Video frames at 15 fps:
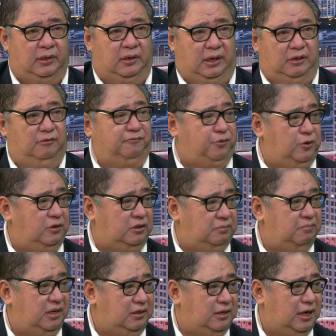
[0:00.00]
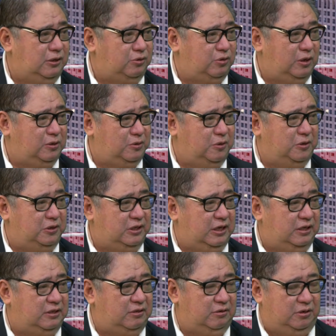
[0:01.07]
And of course, by natural
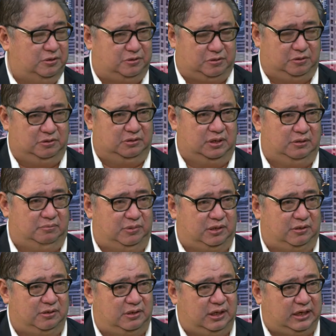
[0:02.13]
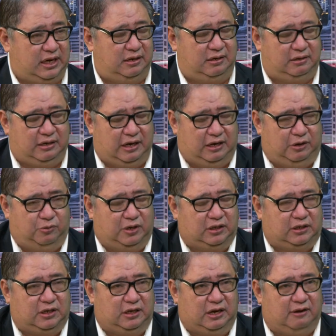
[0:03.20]
causes also, because anyone
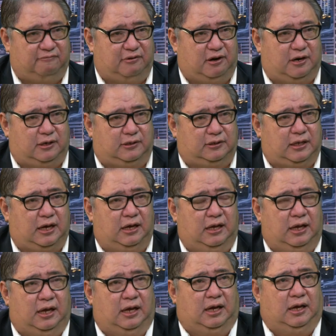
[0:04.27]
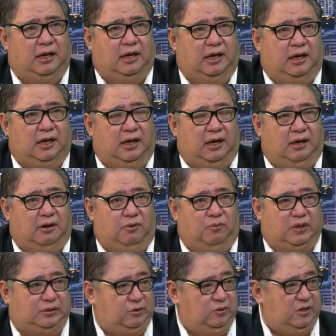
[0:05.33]
can have a heart attack.
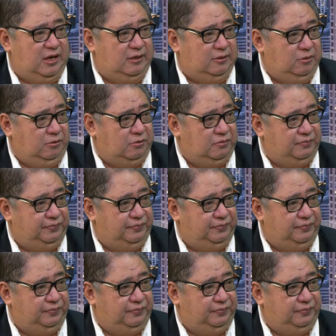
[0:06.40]
What do they do?